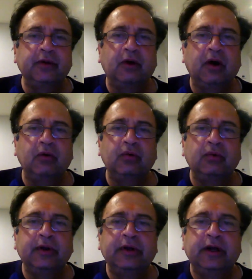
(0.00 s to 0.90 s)

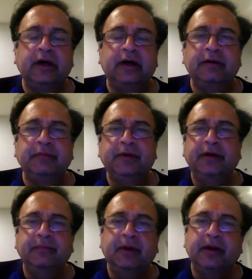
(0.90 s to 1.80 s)
how
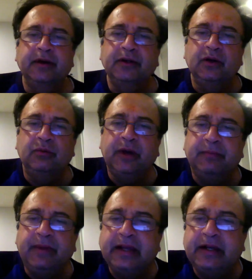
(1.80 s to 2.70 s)
a
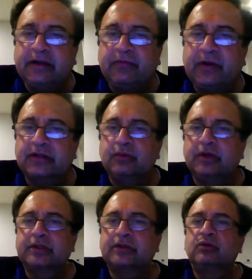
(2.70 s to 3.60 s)
magnetic flux
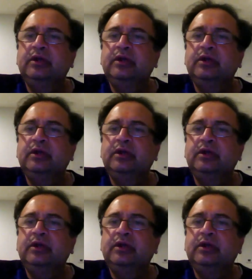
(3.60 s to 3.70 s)
works.